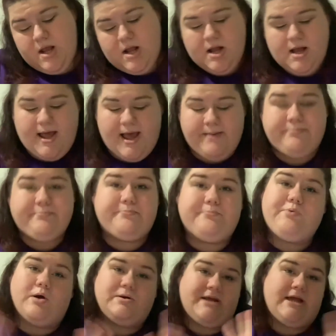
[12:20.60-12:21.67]
I
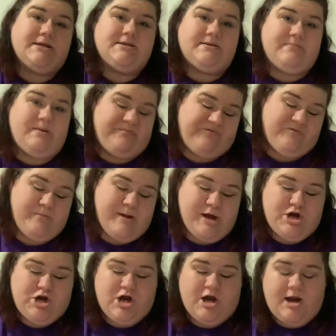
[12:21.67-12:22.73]
wrote down some
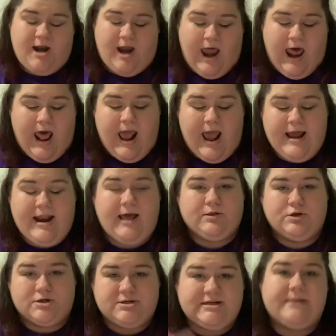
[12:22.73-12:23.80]
information and I
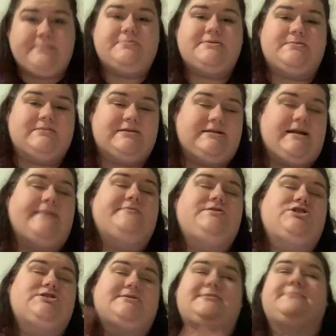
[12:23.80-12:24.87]
looked up some stuff
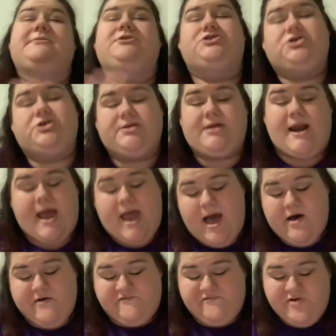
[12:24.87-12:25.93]
just to make sure that I
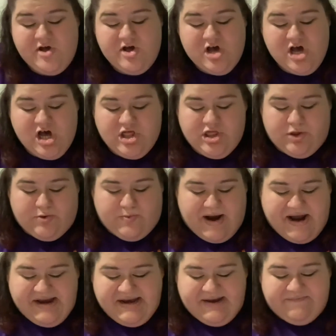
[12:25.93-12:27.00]
have the
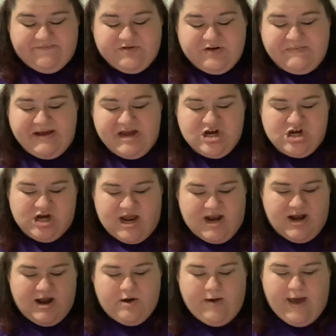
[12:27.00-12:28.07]
right information.
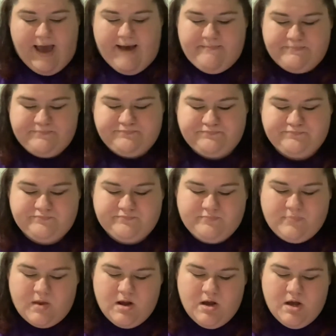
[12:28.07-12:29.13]
Okay.
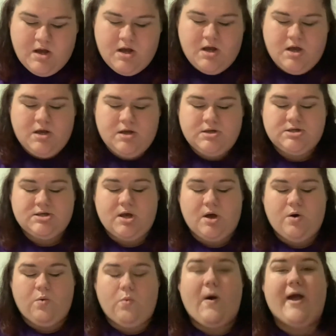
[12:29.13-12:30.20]

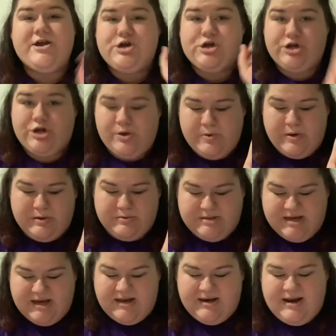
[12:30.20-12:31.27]
So why should you use
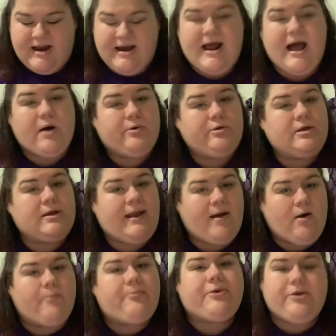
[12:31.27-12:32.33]
it and how will it
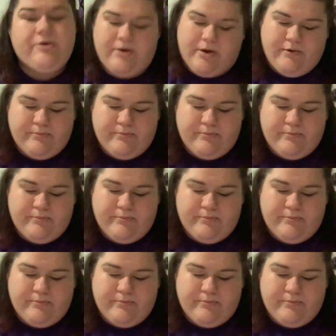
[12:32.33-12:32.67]
help you?